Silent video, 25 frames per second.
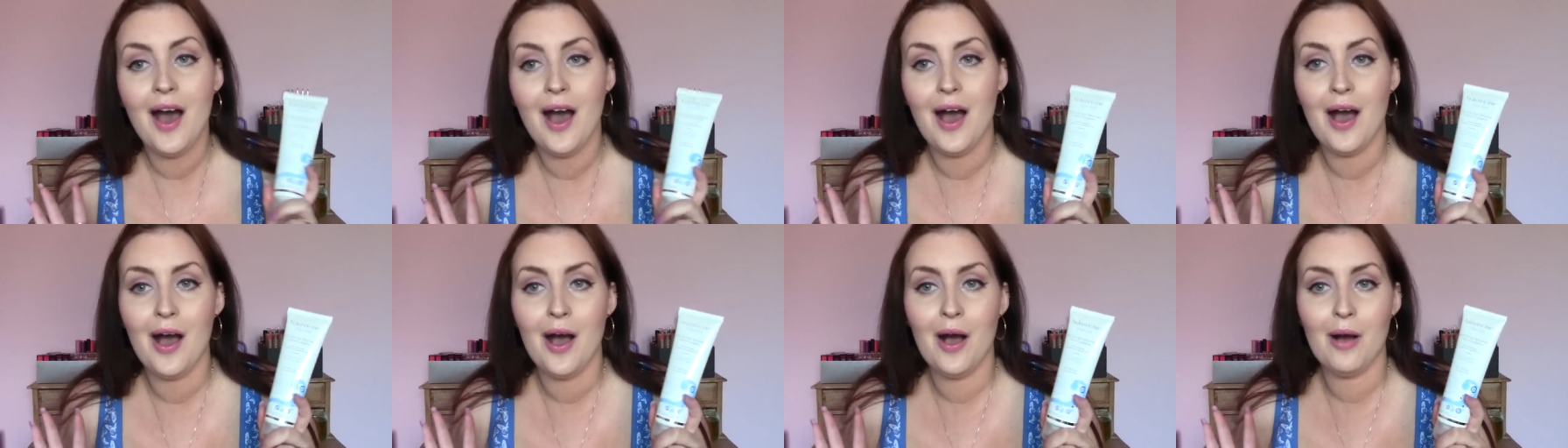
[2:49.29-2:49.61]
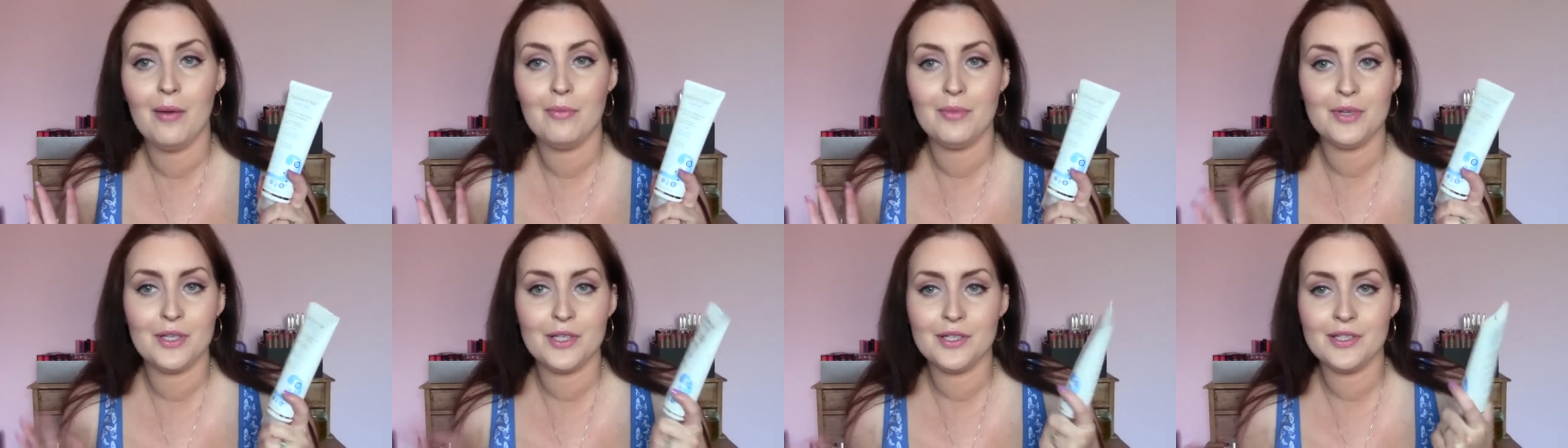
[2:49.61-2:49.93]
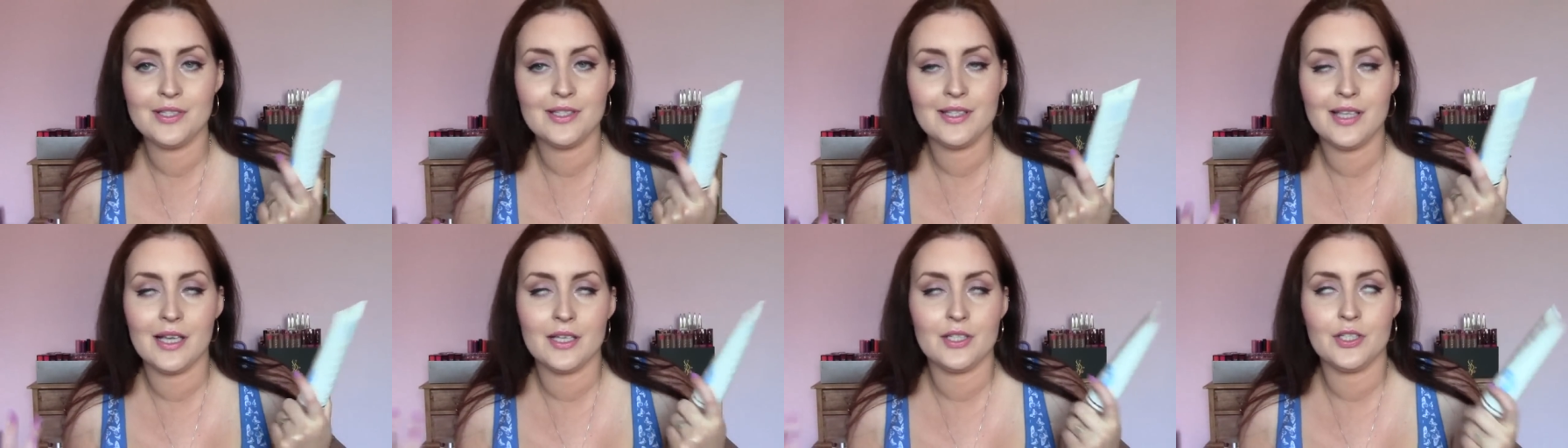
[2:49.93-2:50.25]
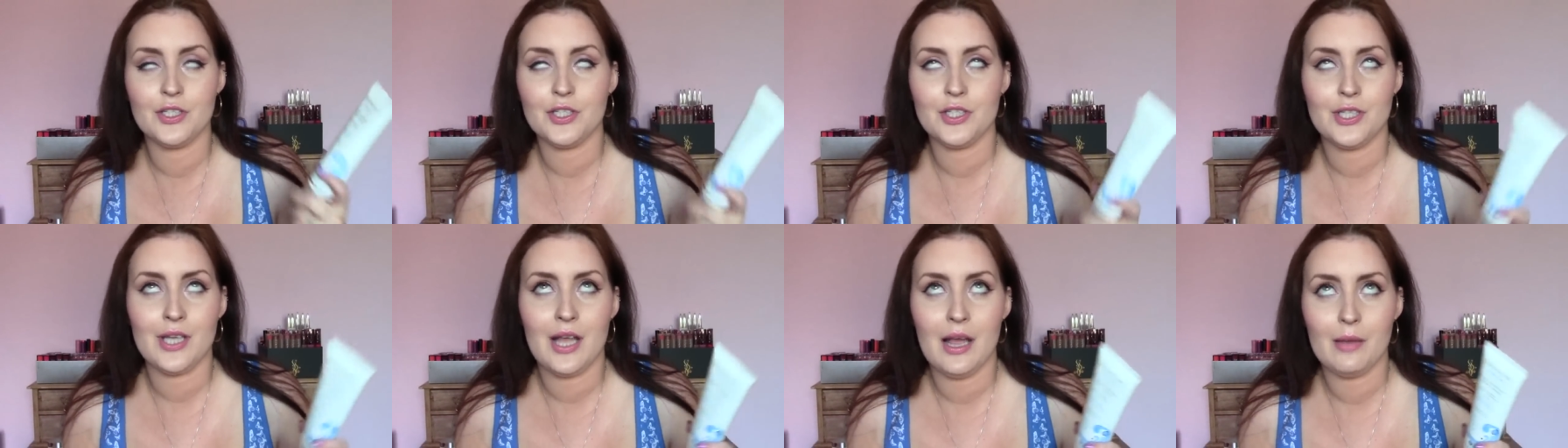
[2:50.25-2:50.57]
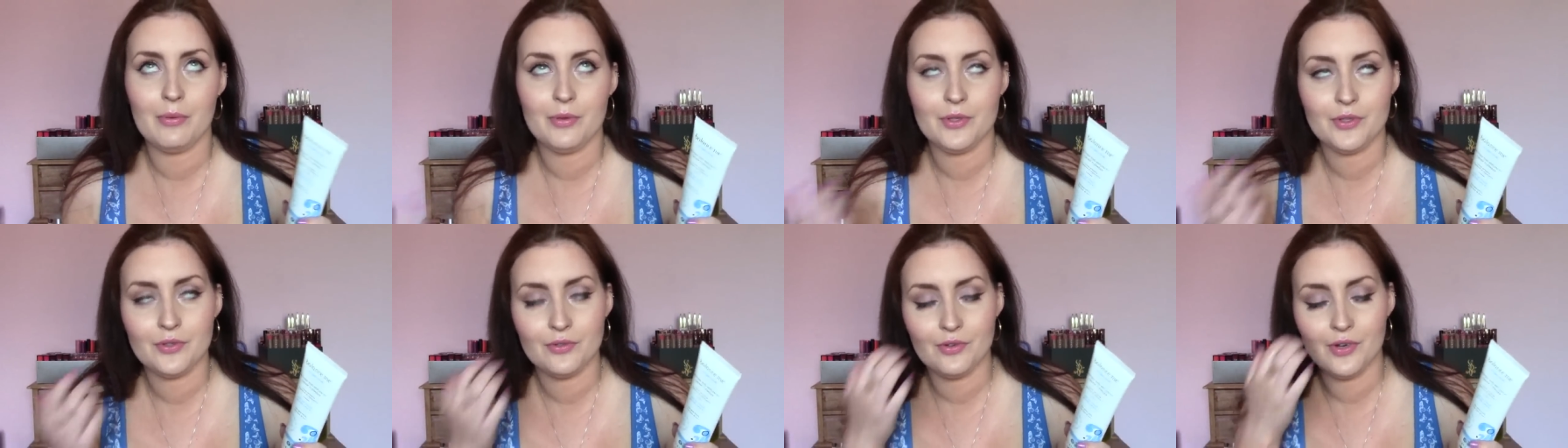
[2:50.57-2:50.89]
um, because that just
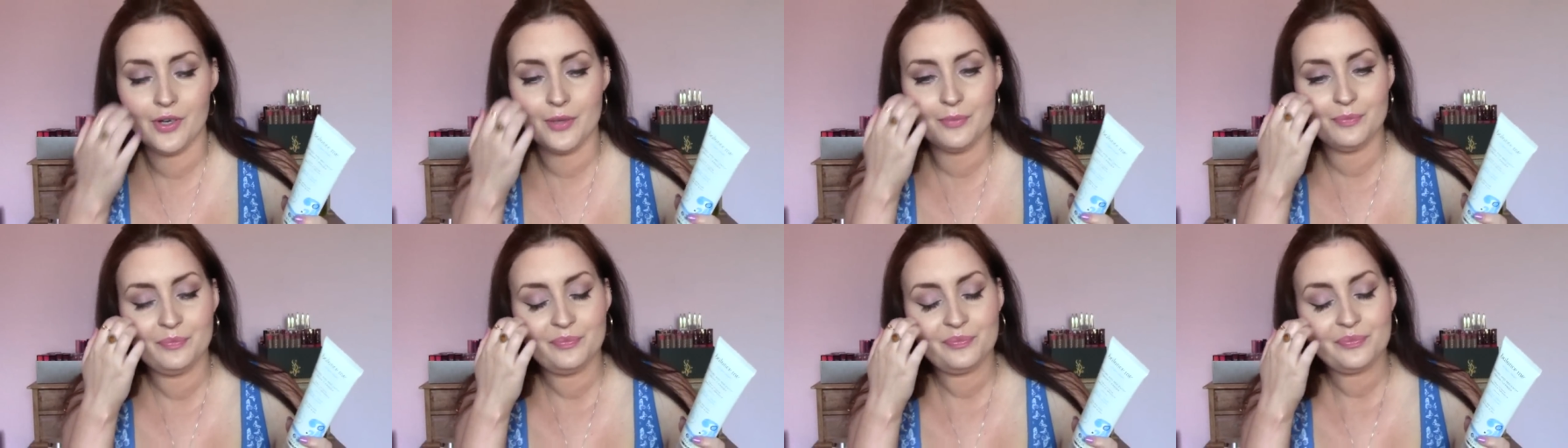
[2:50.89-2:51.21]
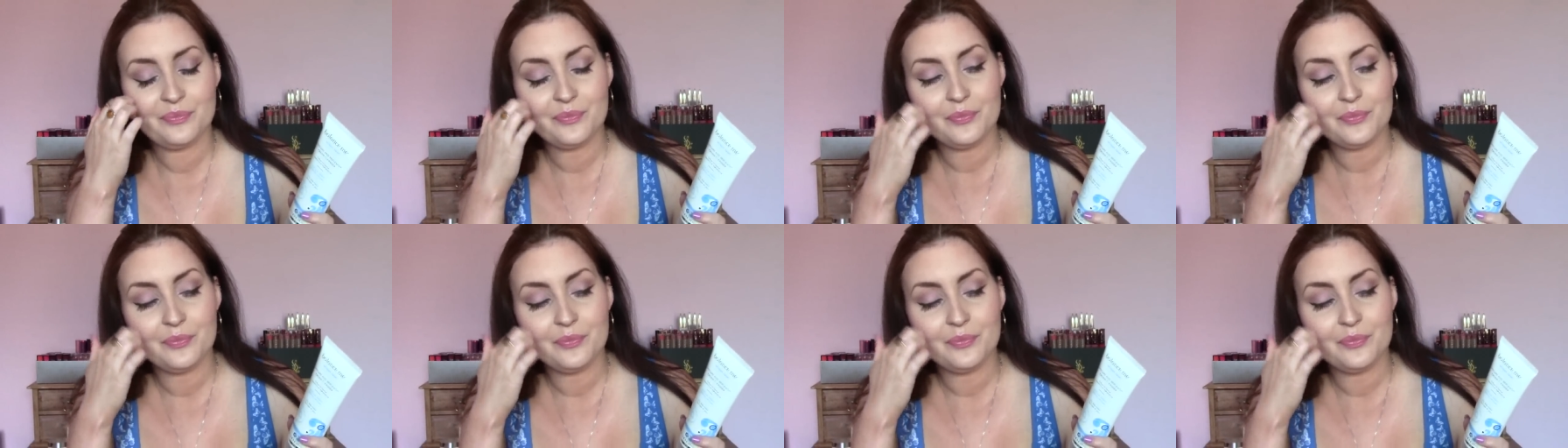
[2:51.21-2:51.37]
happens, right?